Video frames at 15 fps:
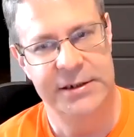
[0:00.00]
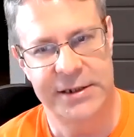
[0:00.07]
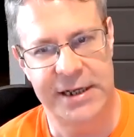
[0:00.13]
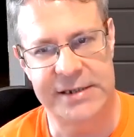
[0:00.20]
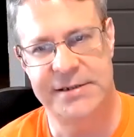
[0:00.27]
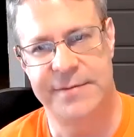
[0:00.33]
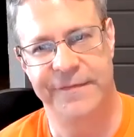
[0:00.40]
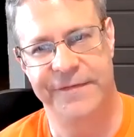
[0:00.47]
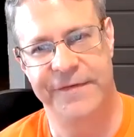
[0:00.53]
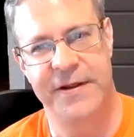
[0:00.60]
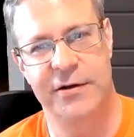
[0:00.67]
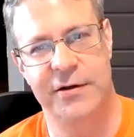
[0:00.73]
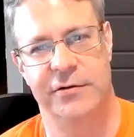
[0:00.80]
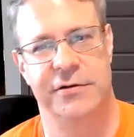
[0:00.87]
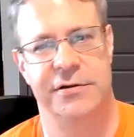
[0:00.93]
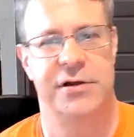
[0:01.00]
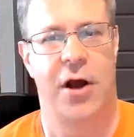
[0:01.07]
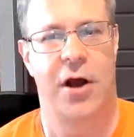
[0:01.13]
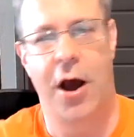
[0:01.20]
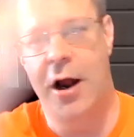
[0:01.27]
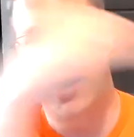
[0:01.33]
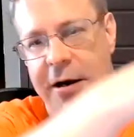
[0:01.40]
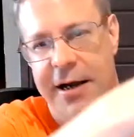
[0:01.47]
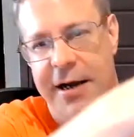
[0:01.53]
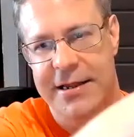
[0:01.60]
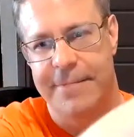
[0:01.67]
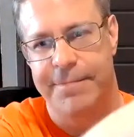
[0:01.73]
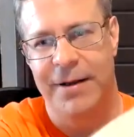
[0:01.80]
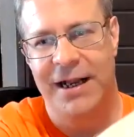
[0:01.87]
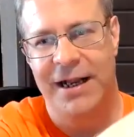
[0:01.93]
custom fields are in
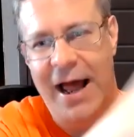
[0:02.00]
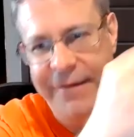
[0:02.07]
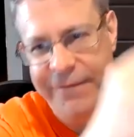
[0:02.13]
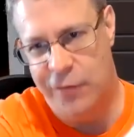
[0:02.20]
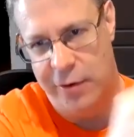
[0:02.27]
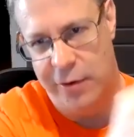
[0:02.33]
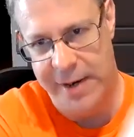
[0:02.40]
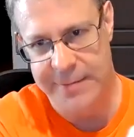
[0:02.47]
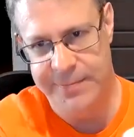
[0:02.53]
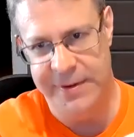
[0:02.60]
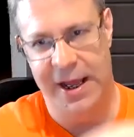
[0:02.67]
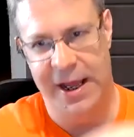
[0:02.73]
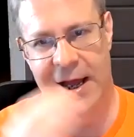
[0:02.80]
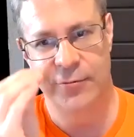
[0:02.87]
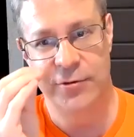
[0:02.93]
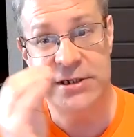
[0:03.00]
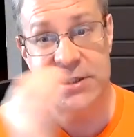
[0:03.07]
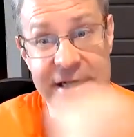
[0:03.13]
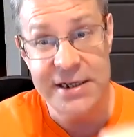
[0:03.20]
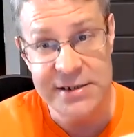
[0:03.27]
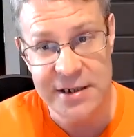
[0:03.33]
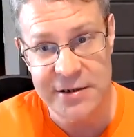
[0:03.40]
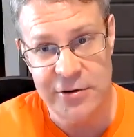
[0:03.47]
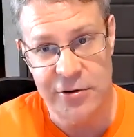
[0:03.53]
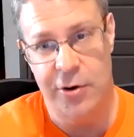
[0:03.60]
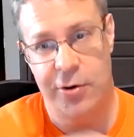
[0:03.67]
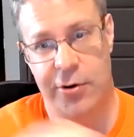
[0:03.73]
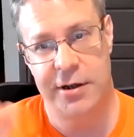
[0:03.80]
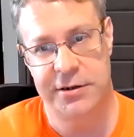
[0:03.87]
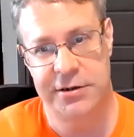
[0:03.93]
the platform API, which is under
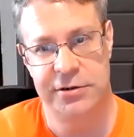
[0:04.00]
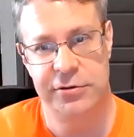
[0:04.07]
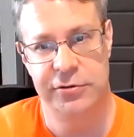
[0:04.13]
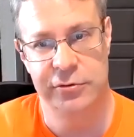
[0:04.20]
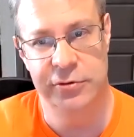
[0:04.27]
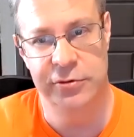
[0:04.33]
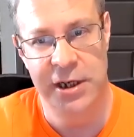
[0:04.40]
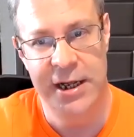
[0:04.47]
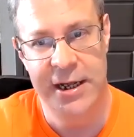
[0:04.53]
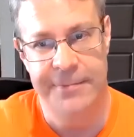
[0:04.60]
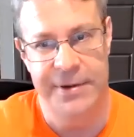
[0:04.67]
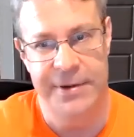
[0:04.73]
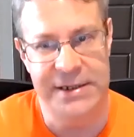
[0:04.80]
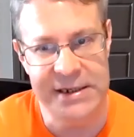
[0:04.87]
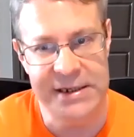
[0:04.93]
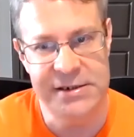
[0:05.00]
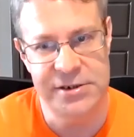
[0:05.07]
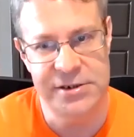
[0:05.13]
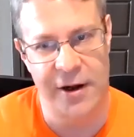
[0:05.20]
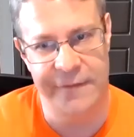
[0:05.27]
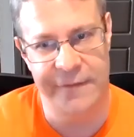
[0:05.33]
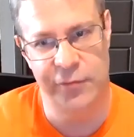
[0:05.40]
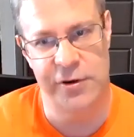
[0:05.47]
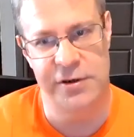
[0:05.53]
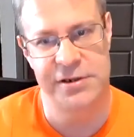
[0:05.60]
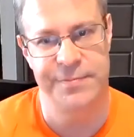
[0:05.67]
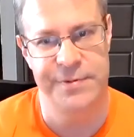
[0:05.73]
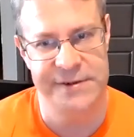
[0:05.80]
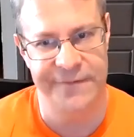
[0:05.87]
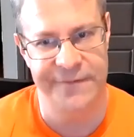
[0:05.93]
OAuth 2, but these software
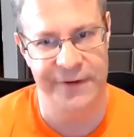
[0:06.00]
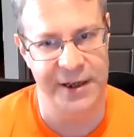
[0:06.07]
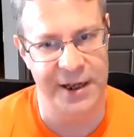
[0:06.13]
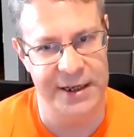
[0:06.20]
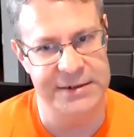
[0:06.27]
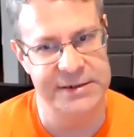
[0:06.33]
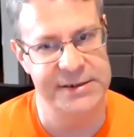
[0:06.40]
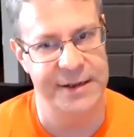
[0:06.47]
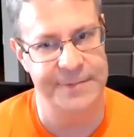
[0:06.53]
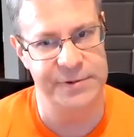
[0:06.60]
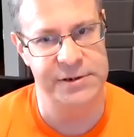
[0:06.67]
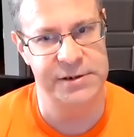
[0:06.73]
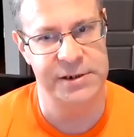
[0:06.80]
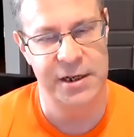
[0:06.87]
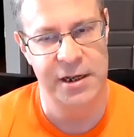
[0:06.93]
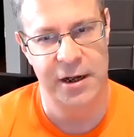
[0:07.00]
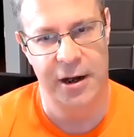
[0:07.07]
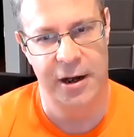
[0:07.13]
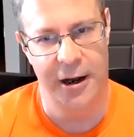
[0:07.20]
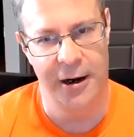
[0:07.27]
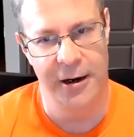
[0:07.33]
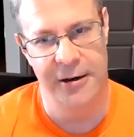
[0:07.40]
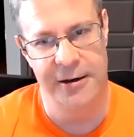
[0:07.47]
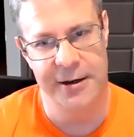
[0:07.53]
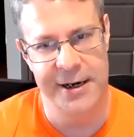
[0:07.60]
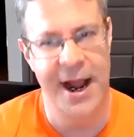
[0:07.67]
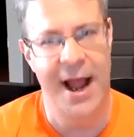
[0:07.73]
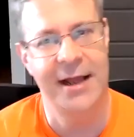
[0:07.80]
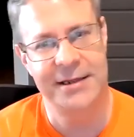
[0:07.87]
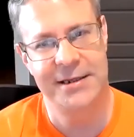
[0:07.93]
specific concepts are
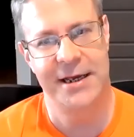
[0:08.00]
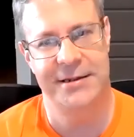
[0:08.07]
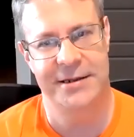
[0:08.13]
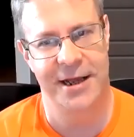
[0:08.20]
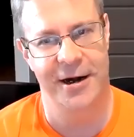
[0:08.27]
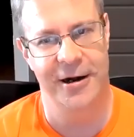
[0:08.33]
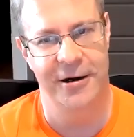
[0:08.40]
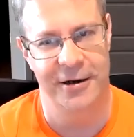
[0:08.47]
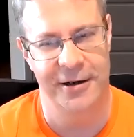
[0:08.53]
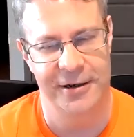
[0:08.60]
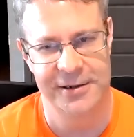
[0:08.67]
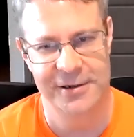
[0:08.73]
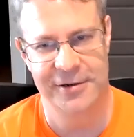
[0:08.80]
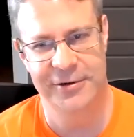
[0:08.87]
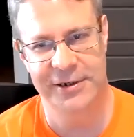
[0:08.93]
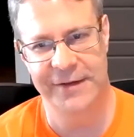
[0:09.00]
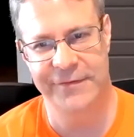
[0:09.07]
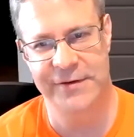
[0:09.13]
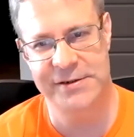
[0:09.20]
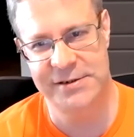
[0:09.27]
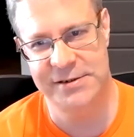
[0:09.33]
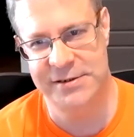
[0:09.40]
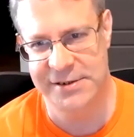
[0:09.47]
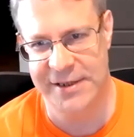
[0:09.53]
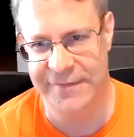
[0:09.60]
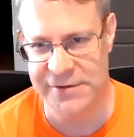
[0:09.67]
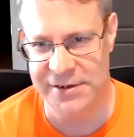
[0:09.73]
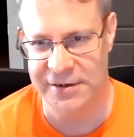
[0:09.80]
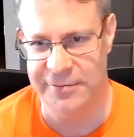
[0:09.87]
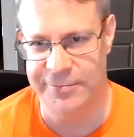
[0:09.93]
not yet there. You know, give us a
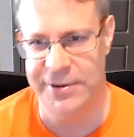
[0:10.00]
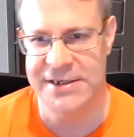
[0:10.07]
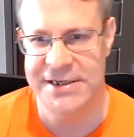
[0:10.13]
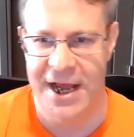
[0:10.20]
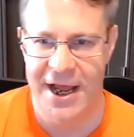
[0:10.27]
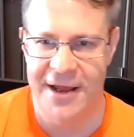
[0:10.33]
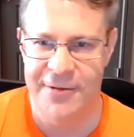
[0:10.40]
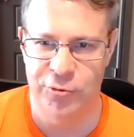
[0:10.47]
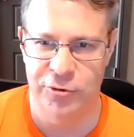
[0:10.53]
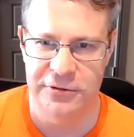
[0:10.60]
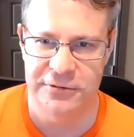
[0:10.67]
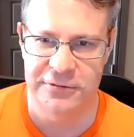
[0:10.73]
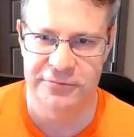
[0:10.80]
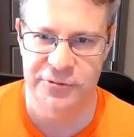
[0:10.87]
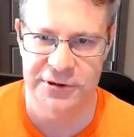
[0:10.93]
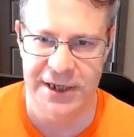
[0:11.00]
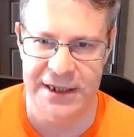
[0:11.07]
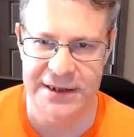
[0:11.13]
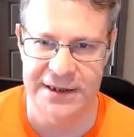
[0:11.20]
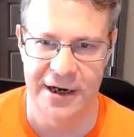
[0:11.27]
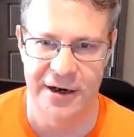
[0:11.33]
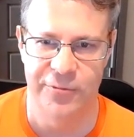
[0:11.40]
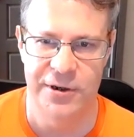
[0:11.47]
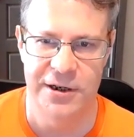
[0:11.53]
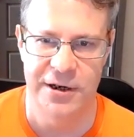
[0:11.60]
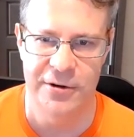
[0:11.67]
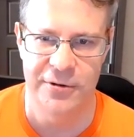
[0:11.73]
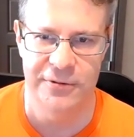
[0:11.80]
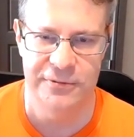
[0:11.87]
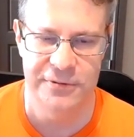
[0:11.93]
little bit of time, we'll get there. We
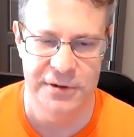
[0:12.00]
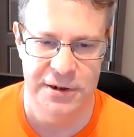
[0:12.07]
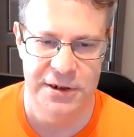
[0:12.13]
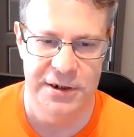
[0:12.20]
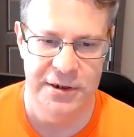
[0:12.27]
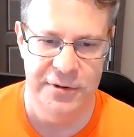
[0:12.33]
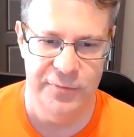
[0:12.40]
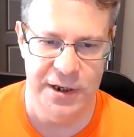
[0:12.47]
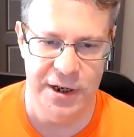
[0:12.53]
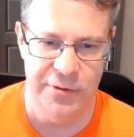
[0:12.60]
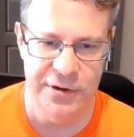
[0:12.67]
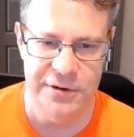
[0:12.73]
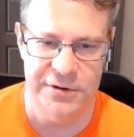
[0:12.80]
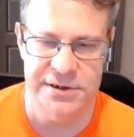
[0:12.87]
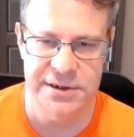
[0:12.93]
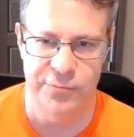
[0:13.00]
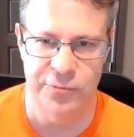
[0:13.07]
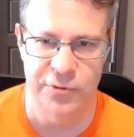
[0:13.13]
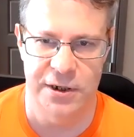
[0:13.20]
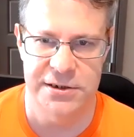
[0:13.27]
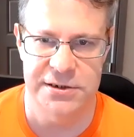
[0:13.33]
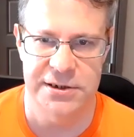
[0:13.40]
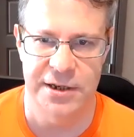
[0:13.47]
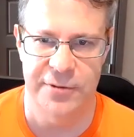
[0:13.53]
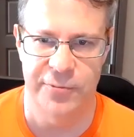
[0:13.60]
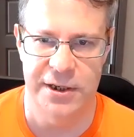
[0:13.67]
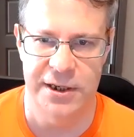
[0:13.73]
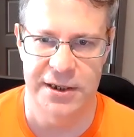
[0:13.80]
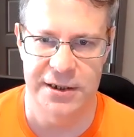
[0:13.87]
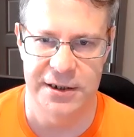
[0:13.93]
know there are some ones that
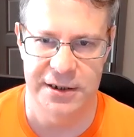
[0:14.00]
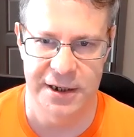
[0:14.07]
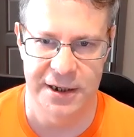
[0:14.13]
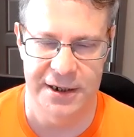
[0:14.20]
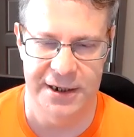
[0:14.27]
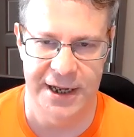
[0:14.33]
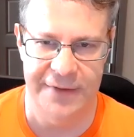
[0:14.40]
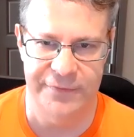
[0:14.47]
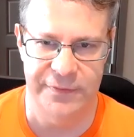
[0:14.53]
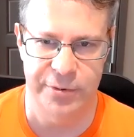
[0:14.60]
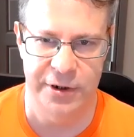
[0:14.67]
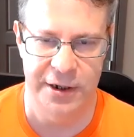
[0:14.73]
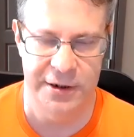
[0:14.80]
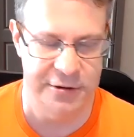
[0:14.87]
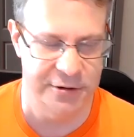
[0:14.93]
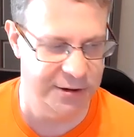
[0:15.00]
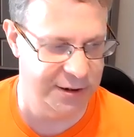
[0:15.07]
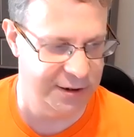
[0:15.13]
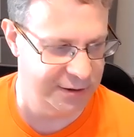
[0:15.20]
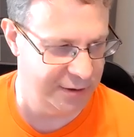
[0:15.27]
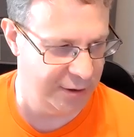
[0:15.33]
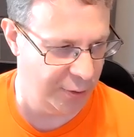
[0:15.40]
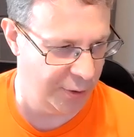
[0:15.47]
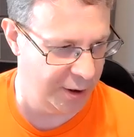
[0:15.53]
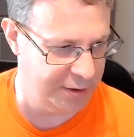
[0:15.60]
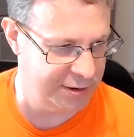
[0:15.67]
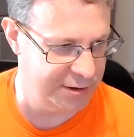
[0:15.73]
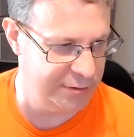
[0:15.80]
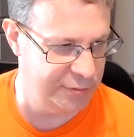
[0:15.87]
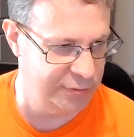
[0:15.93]
we have to put under the
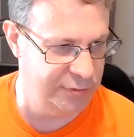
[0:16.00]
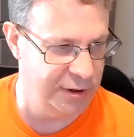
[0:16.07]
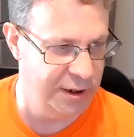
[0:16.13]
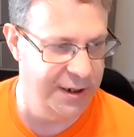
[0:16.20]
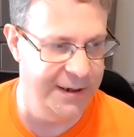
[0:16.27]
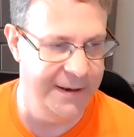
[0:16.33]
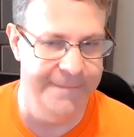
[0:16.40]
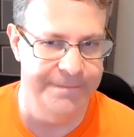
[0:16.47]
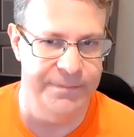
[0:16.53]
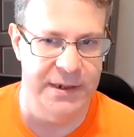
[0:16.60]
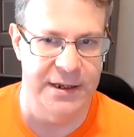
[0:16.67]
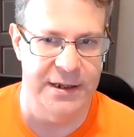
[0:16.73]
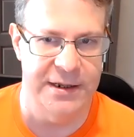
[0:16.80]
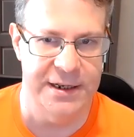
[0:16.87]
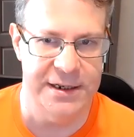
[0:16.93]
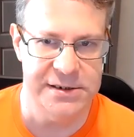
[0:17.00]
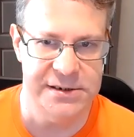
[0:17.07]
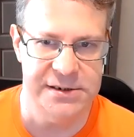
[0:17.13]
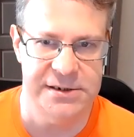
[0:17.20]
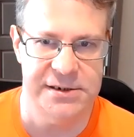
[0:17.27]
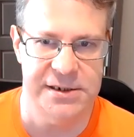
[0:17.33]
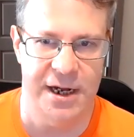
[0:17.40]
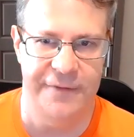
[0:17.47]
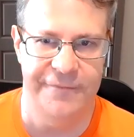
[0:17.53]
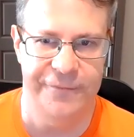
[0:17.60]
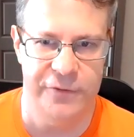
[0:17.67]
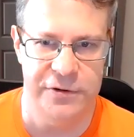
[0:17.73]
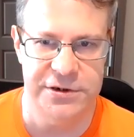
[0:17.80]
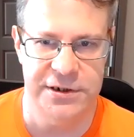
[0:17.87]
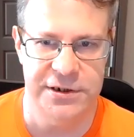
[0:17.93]
OAuth 2. This,
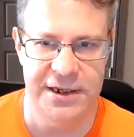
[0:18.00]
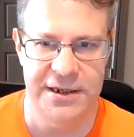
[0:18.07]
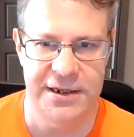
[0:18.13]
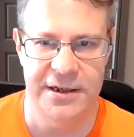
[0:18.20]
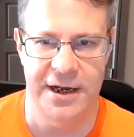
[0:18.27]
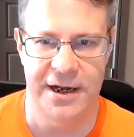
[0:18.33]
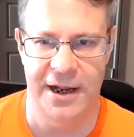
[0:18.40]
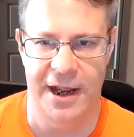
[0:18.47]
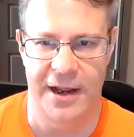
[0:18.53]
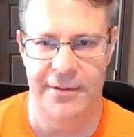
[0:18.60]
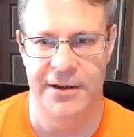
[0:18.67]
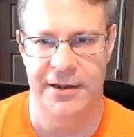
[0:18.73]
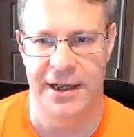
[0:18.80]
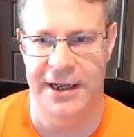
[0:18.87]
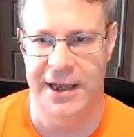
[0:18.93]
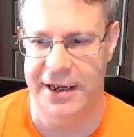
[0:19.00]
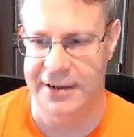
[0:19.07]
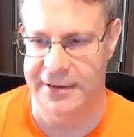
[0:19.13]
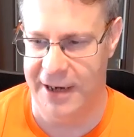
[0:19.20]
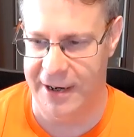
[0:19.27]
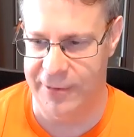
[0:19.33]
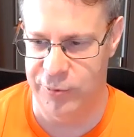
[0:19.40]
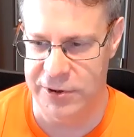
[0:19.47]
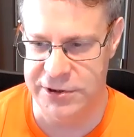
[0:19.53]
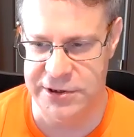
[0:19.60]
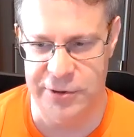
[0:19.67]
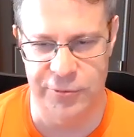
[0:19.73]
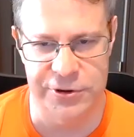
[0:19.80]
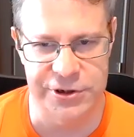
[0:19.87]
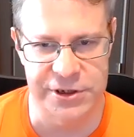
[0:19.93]
unfortunately, I wish
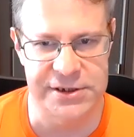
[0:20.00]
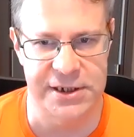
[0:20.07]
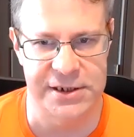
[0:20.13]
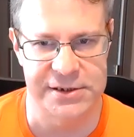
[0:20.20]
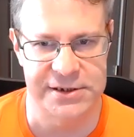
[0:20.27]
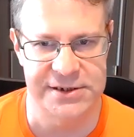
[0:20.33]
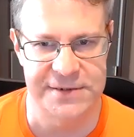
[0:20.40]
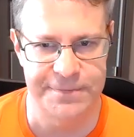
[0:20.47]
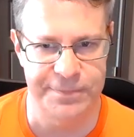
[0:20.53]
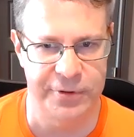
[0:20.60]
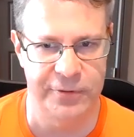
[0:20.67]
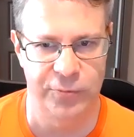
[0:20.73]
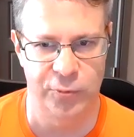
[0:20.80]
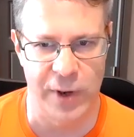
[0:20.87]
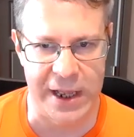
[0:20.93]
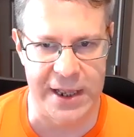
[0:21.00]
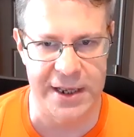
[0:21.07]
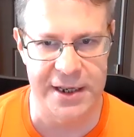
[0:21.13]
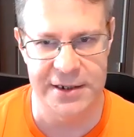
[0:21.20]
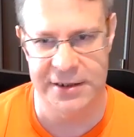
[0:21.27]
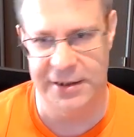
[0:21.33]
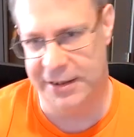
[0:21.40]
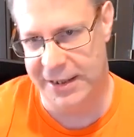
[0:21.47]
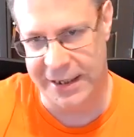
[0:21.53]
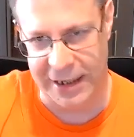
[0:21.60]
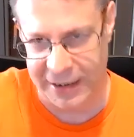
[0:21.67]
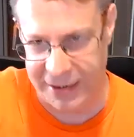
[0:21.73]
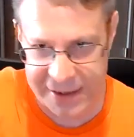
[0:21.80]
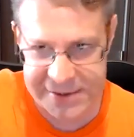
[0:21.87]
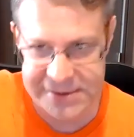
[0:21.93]
there were just a simple way, like a
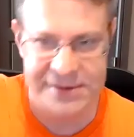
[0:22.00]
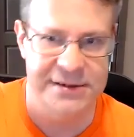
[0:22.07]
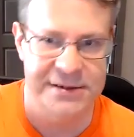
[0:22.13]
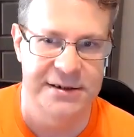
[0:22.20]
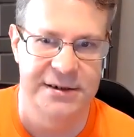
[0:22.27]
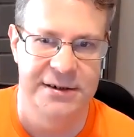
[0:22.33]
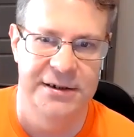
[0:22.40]
list